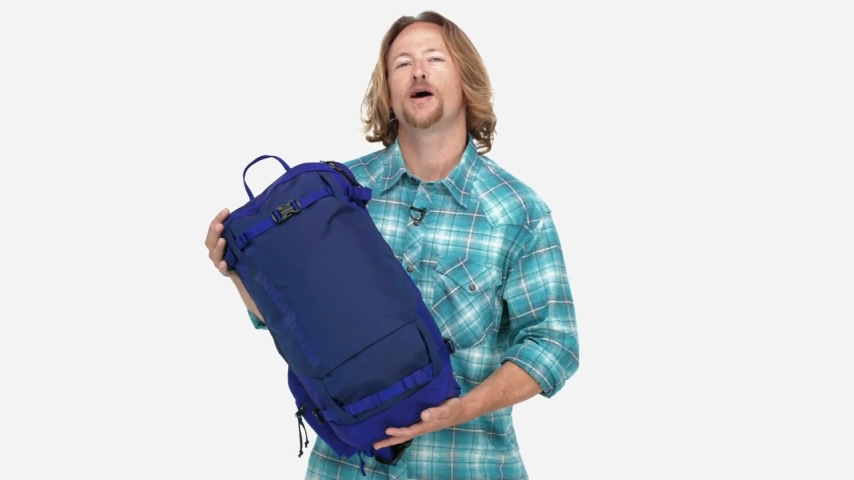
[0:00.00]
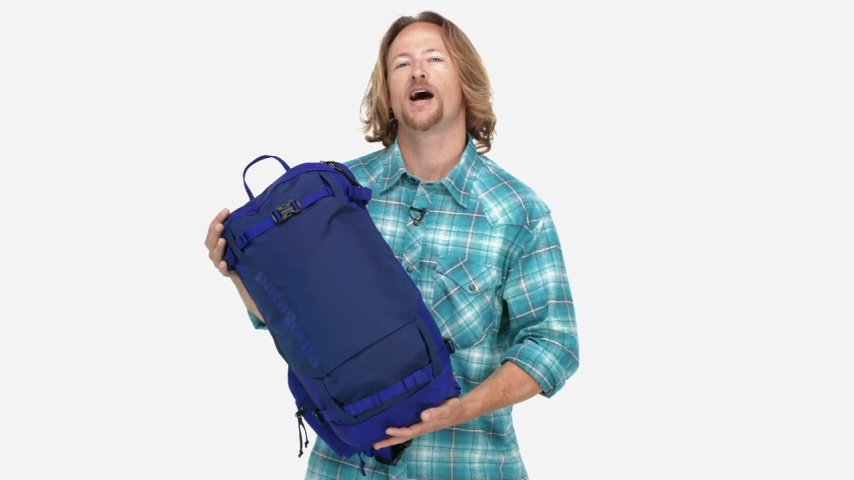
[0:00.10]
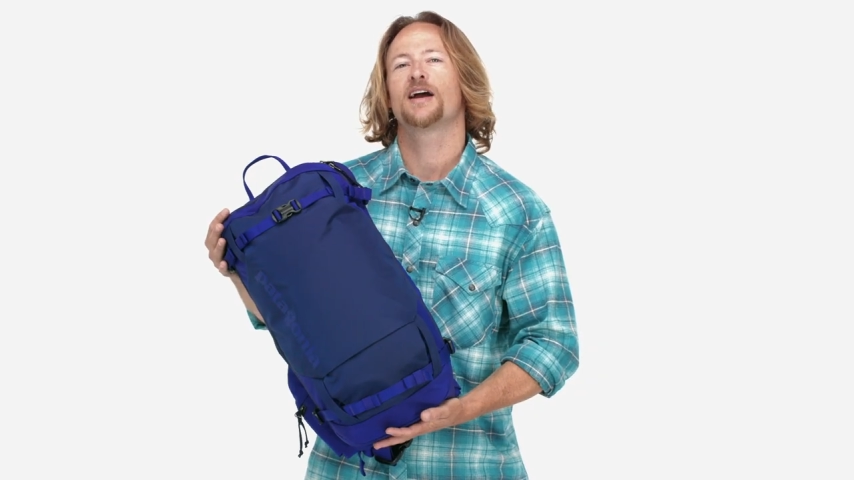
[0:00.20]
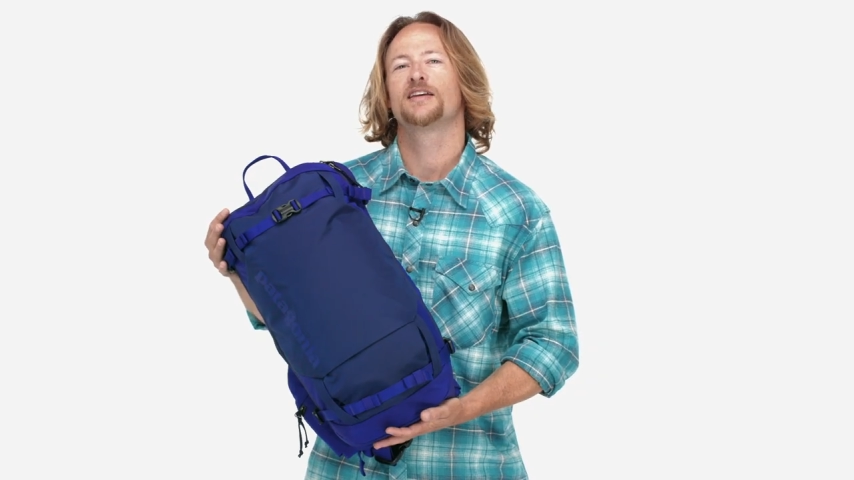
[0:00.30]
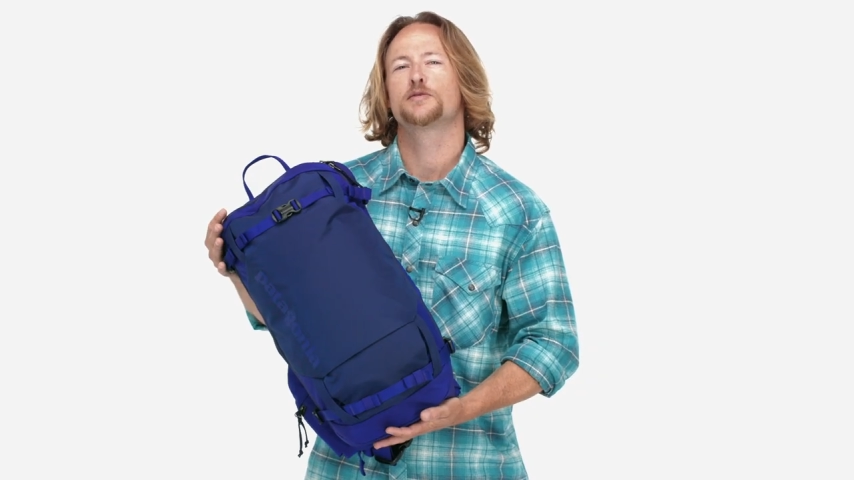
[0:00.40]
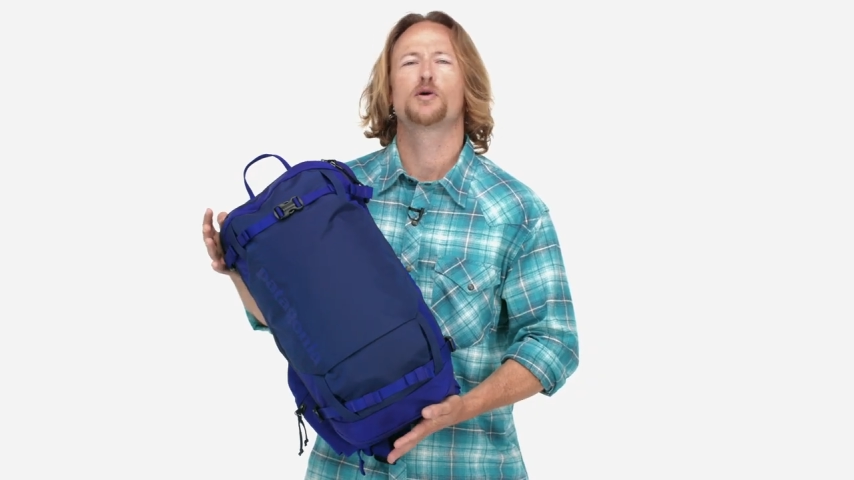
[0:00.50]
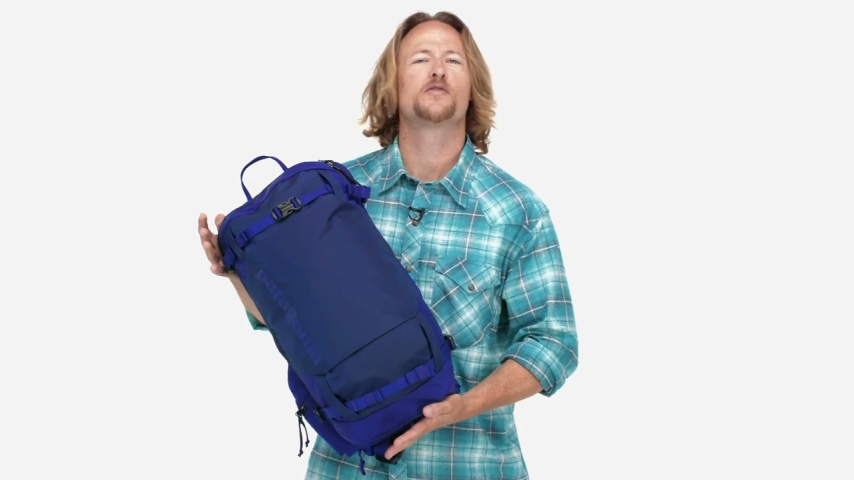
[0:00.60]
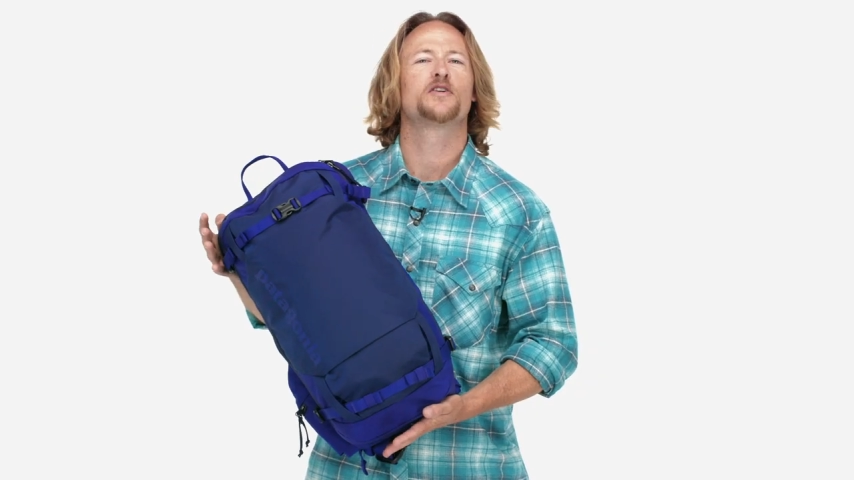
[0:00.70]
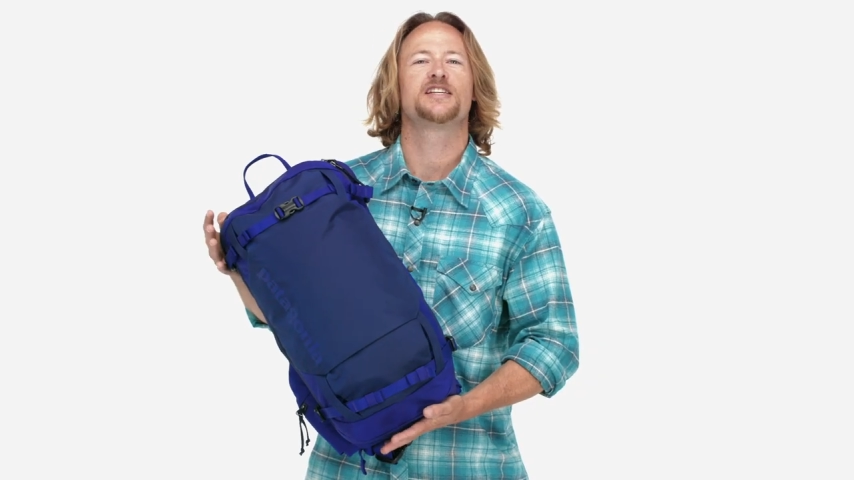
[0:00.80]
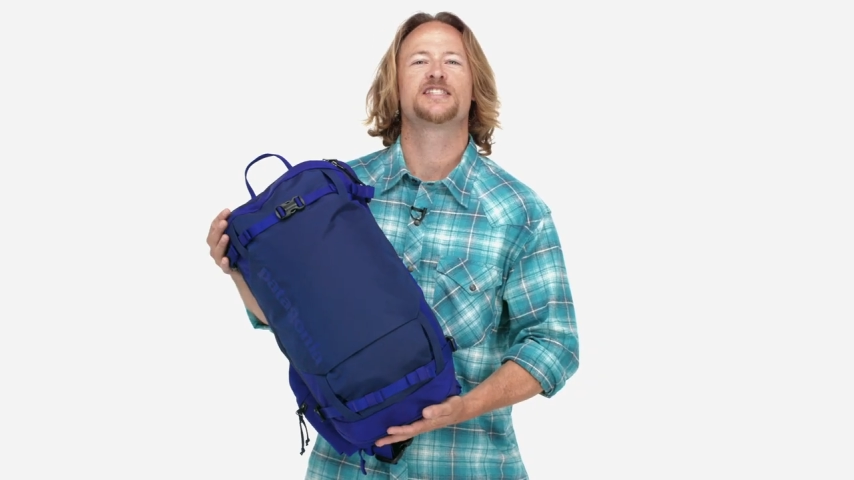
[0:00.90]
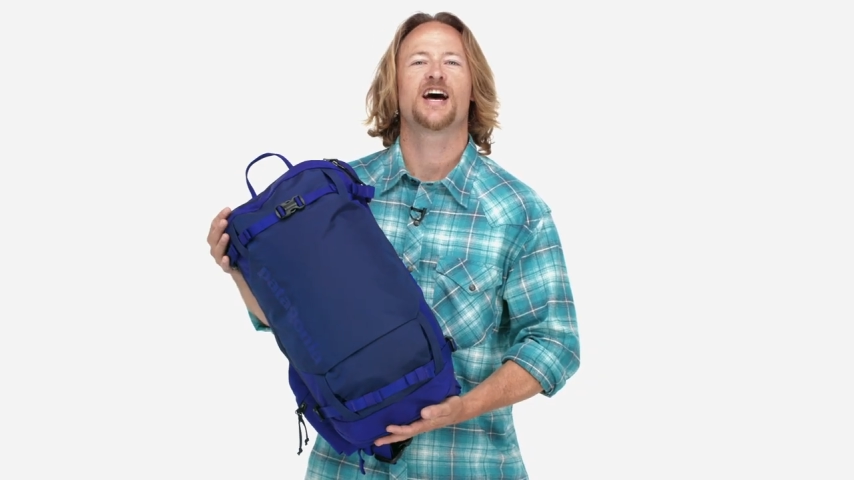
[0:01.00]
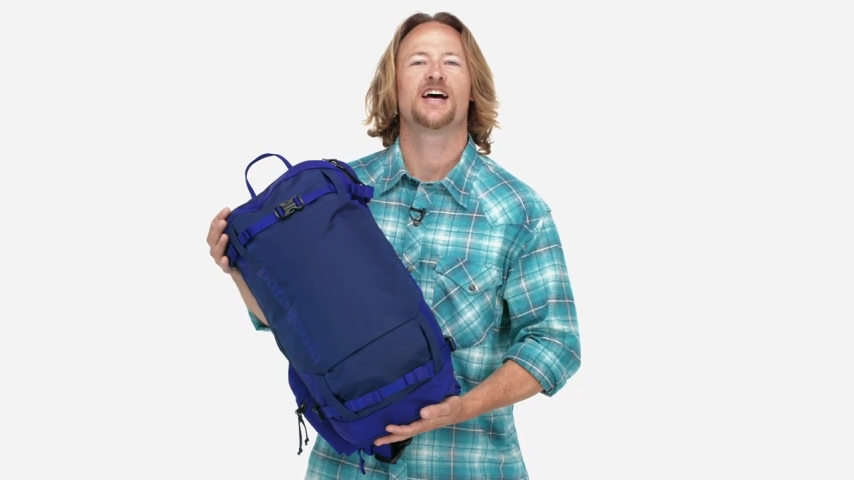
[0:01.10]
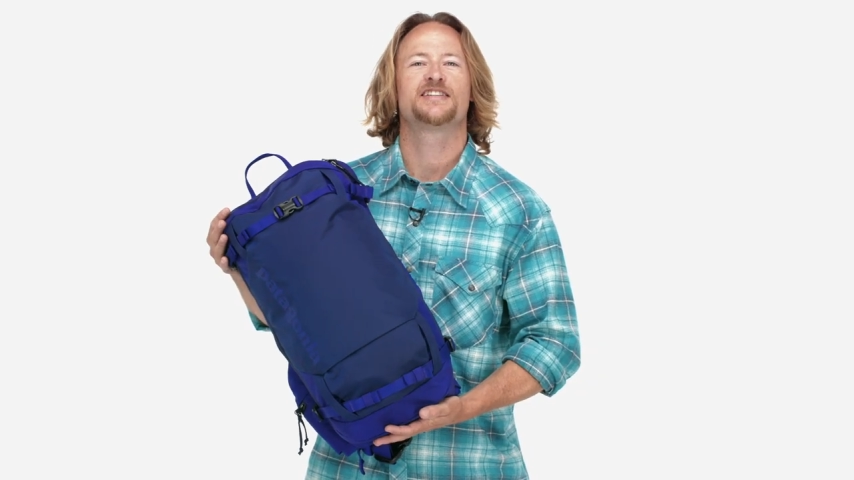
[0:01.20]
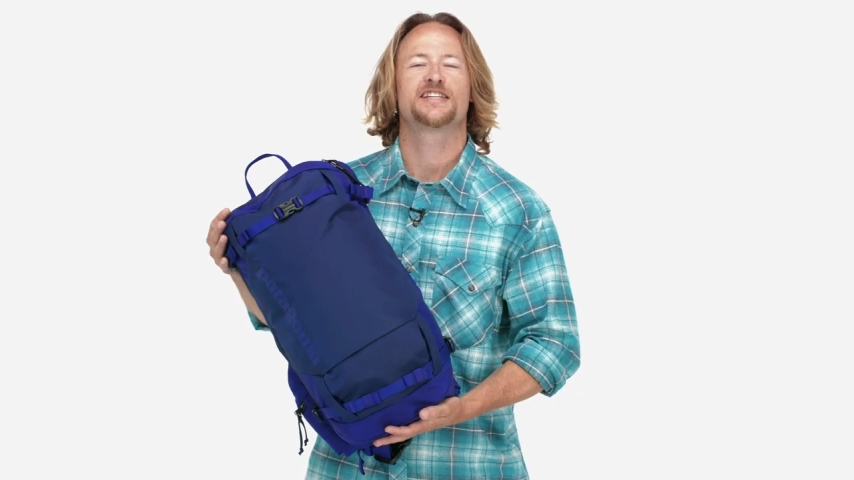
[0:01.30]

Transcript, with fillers: pack is perfectly sized